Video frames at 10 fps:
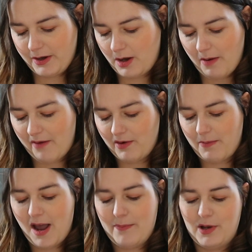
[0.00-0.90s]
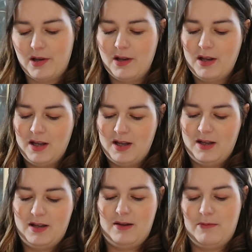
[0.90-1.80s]
go everywhere, but
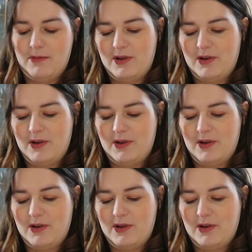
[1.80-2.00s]
we